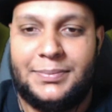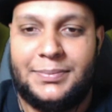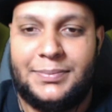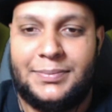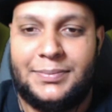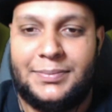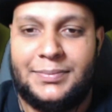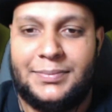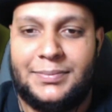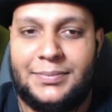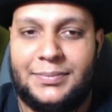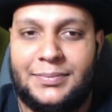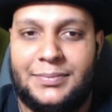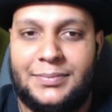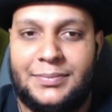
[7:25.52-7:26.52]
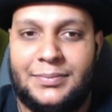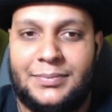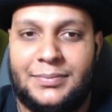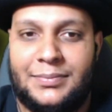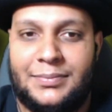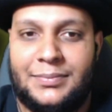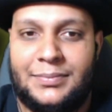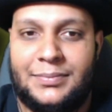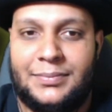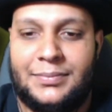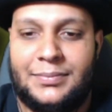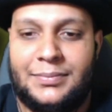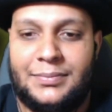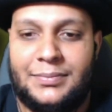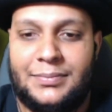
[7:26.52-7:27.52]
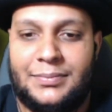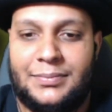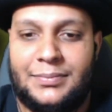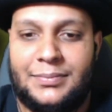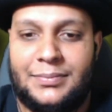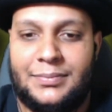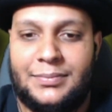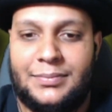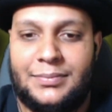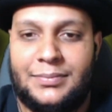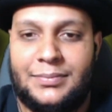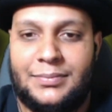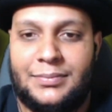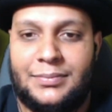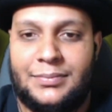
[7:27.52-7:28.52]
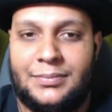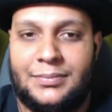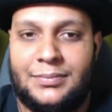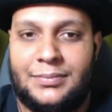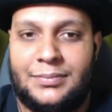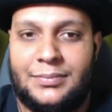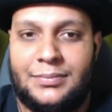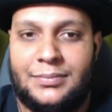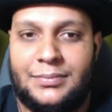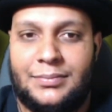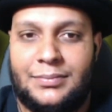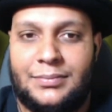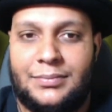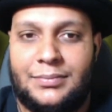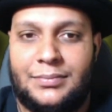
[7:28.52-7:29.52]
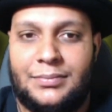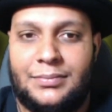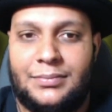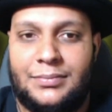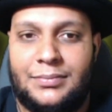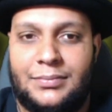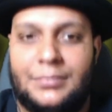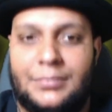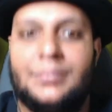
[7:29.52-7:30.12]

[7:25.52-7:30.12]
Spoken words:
(silent)